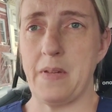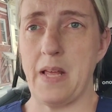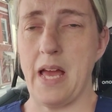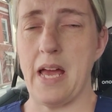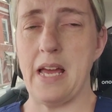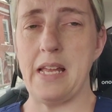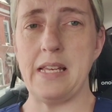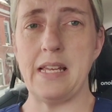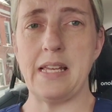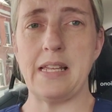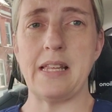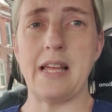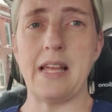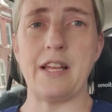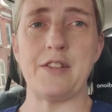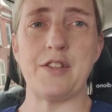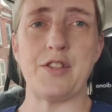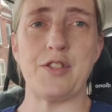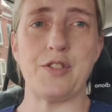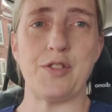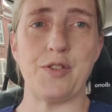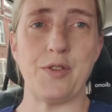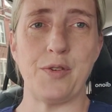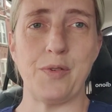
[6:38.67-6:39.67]
Ending that
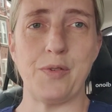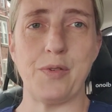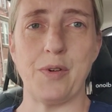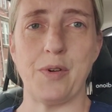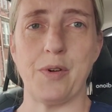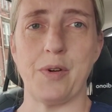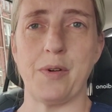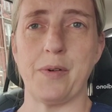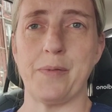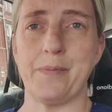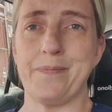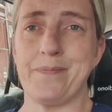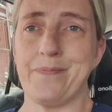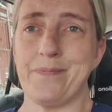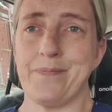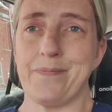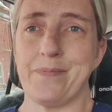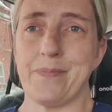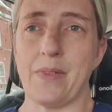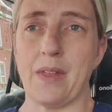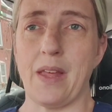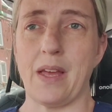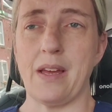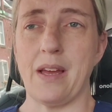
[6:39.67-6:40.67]
sooner,
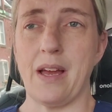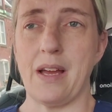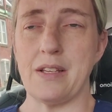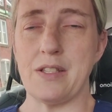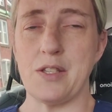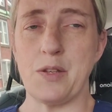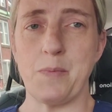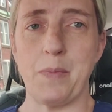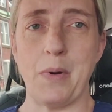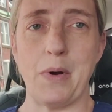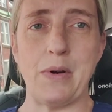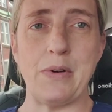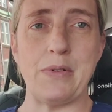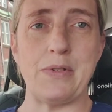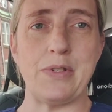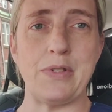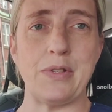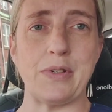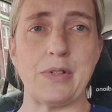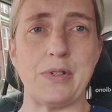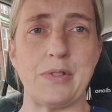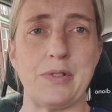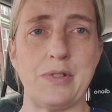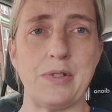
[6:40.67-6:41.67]
I suppose
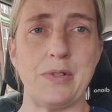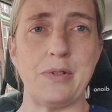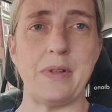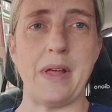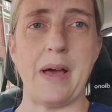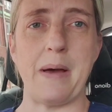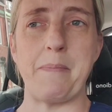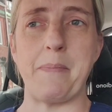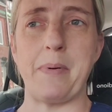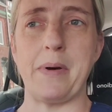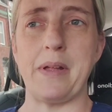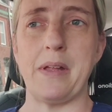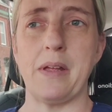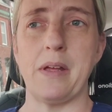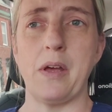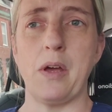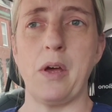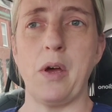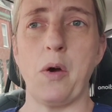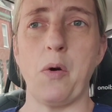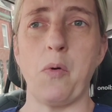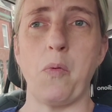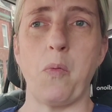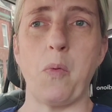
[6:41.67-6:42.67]
you could do that, but
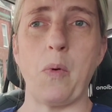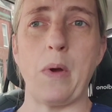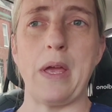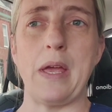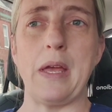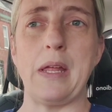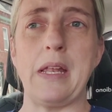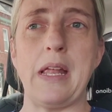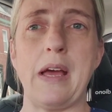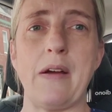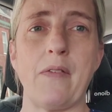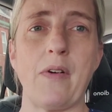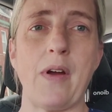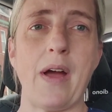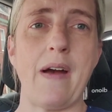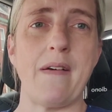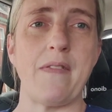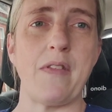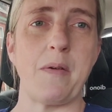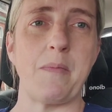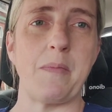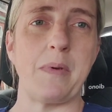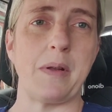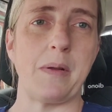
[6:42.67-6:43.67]
we never
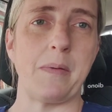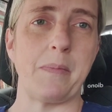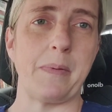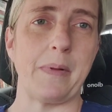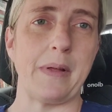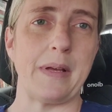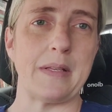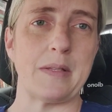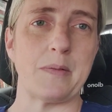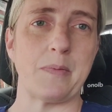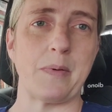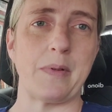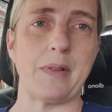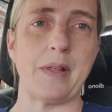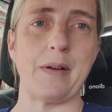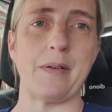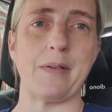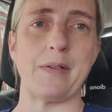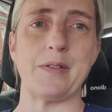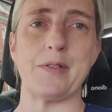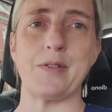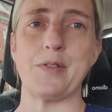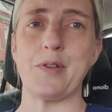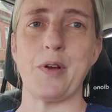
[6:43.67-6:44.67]
have them in a place where
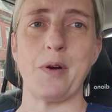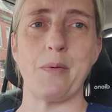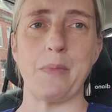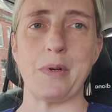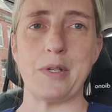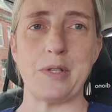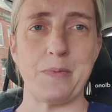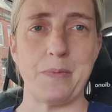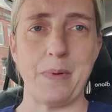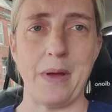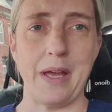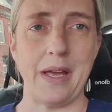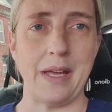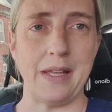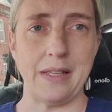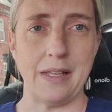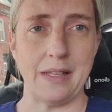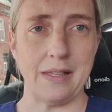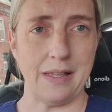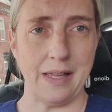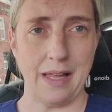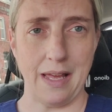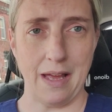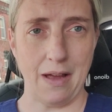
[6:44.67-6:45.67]
they're in so much pain
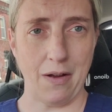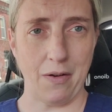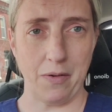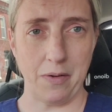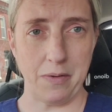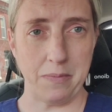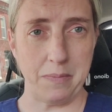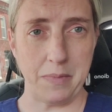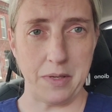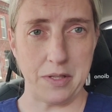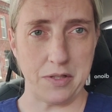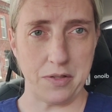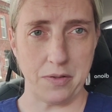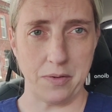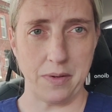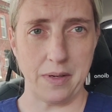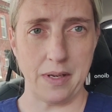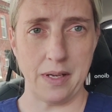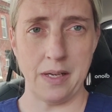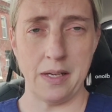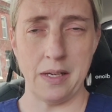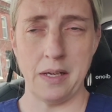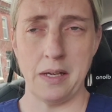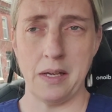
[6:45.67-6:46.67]
that they are in
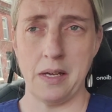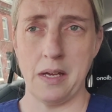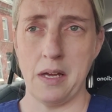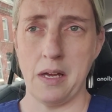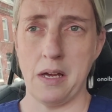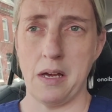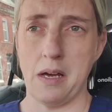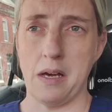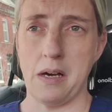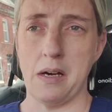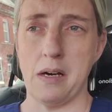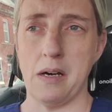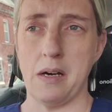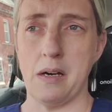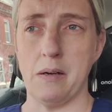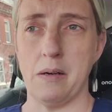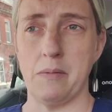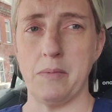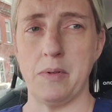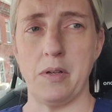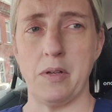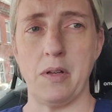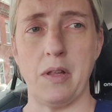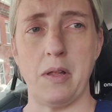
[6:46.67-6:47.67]
misery. You
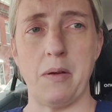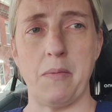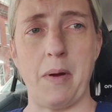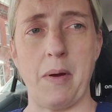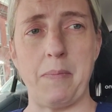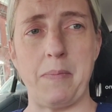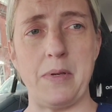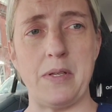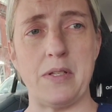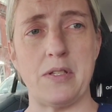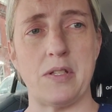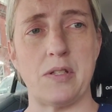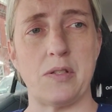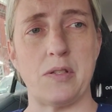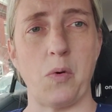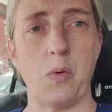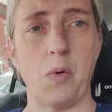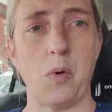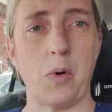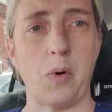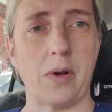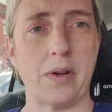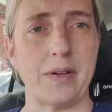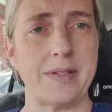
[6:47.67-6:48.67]
know, they might be
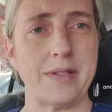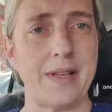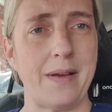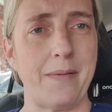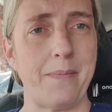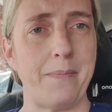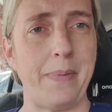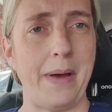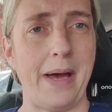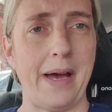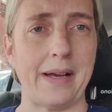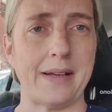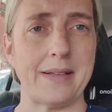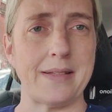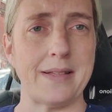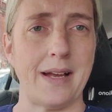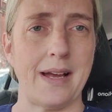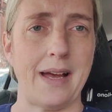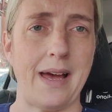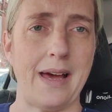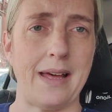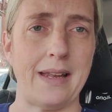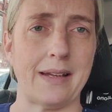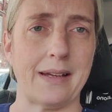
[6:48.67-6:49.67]
sore because they have back
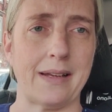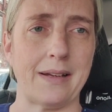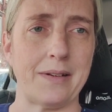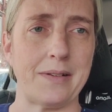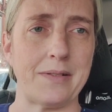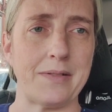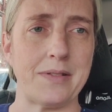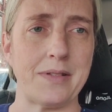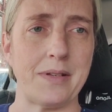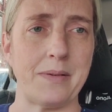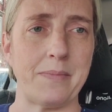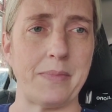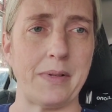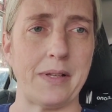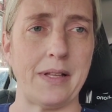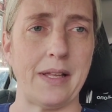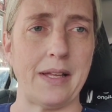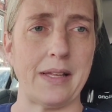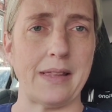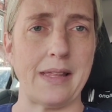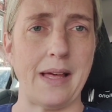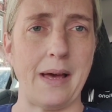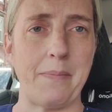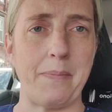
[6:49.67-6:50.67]
sciatica or something
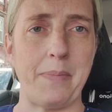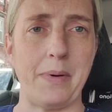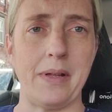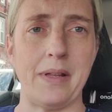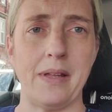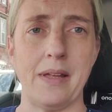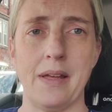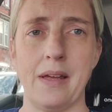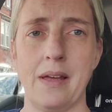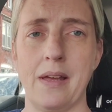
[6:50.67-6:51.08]
like that, but